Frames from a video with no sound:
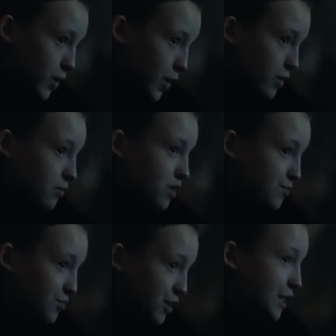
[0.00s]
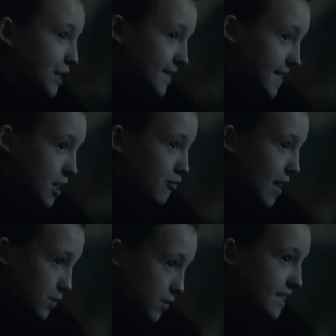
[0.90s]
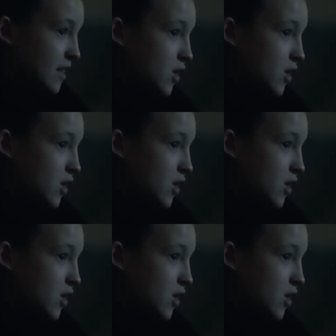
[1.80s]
you don't know that name, you should.